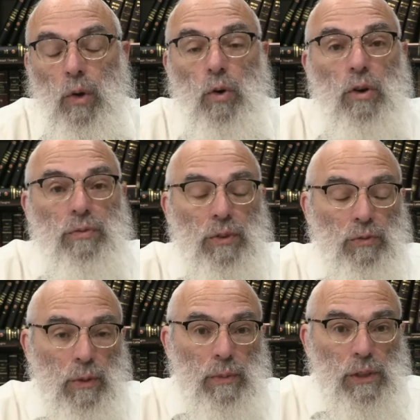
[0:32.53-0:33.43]
orphaned
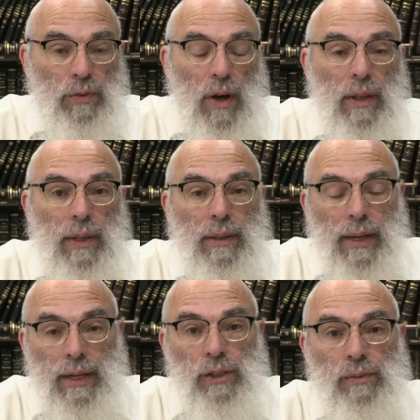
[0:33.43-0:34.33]
from his father at
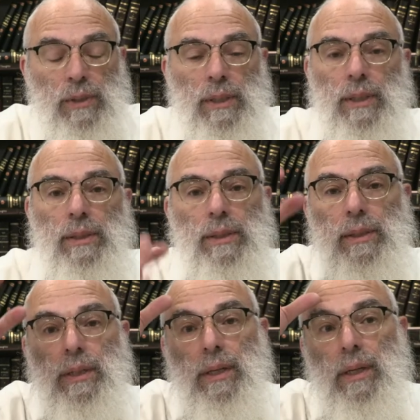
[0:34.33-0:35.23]
the age of
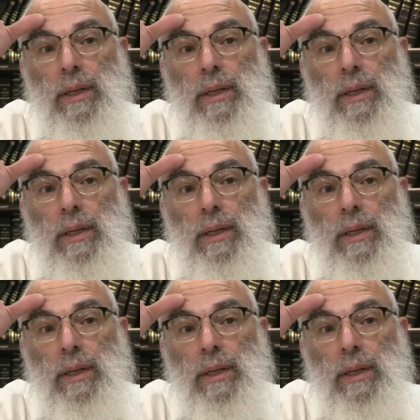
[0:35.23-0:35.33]
six.